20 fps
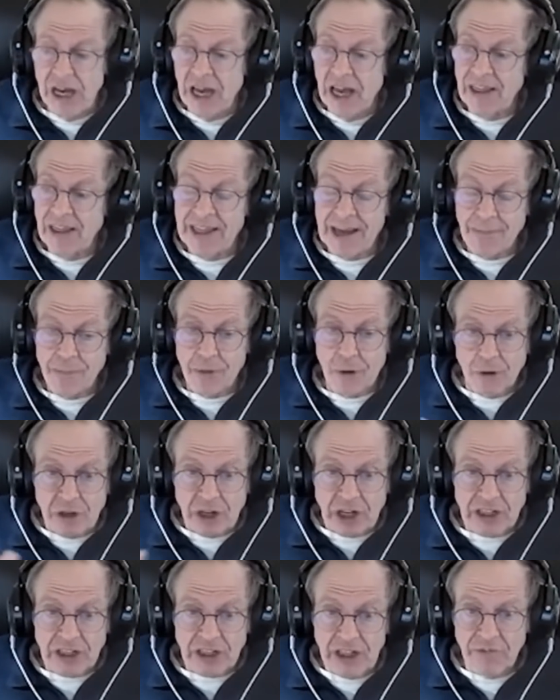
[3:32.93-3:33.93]
that
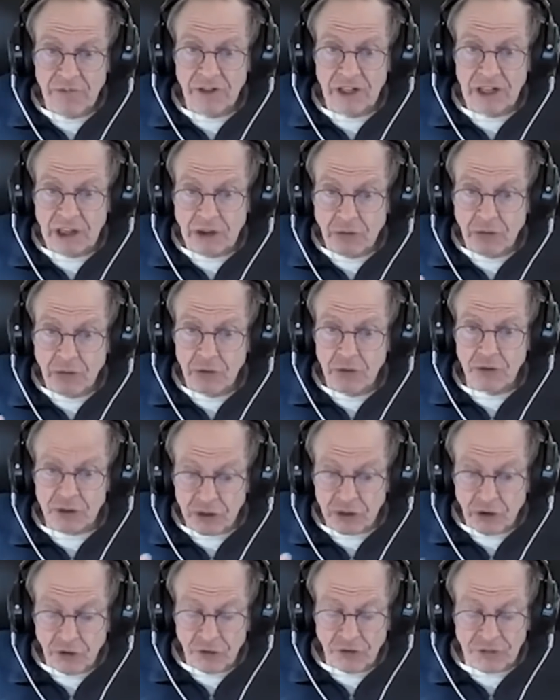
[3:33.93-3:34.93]
productivity grew
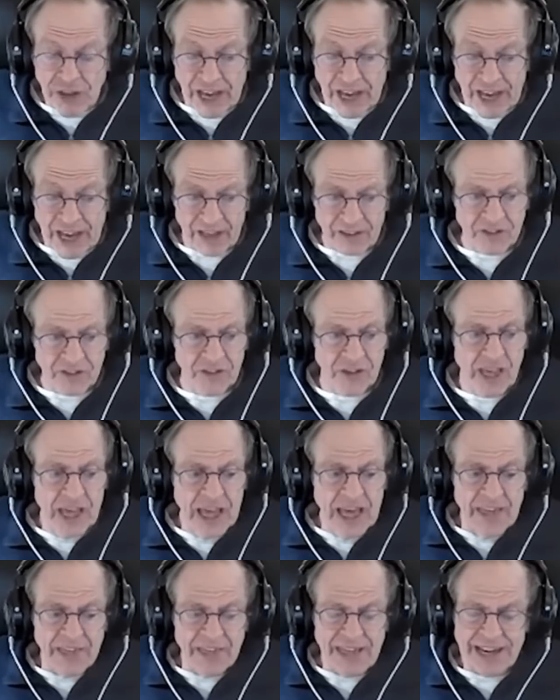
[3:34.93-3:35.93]
so fast
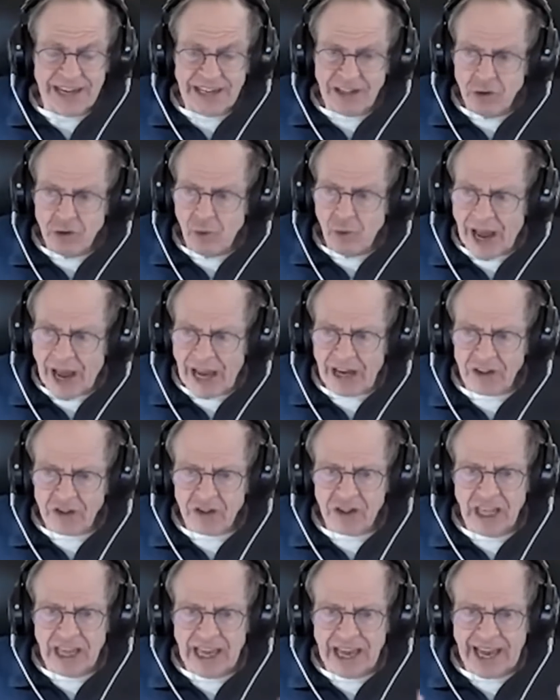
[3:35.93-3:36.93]
that you
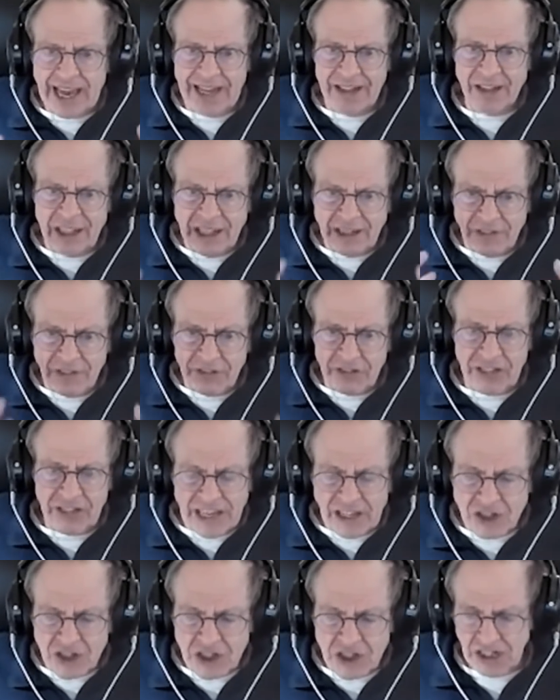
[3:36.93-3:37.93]
actually had
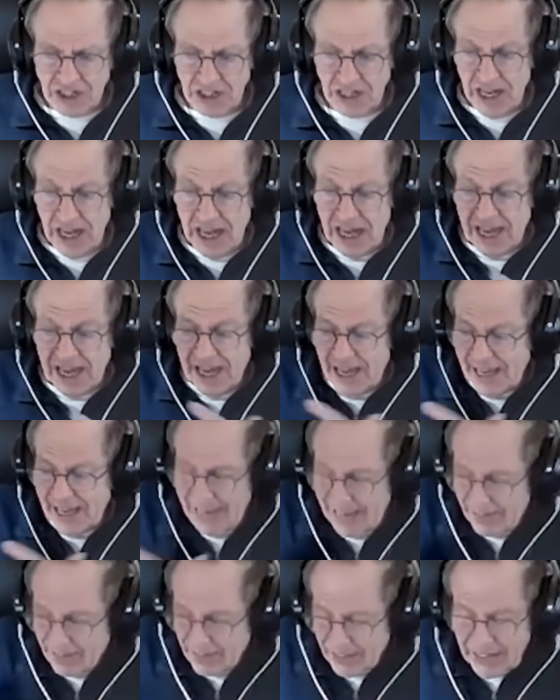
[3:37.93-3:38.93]
deflation
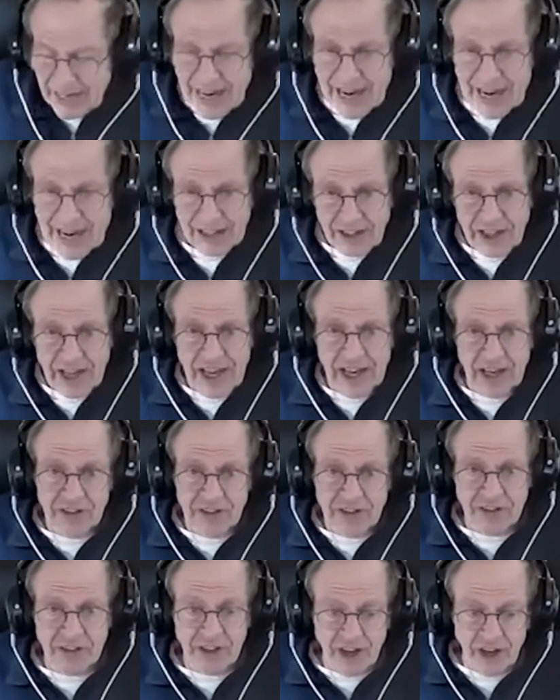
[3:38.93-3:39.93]
in the
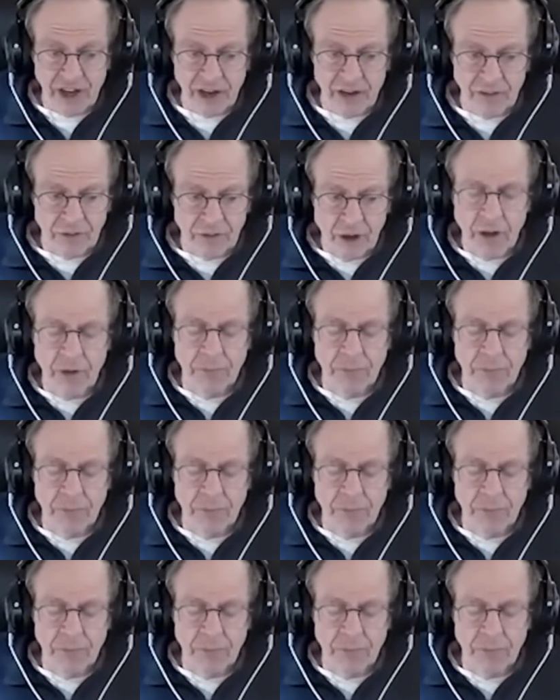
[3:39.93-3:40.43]
context of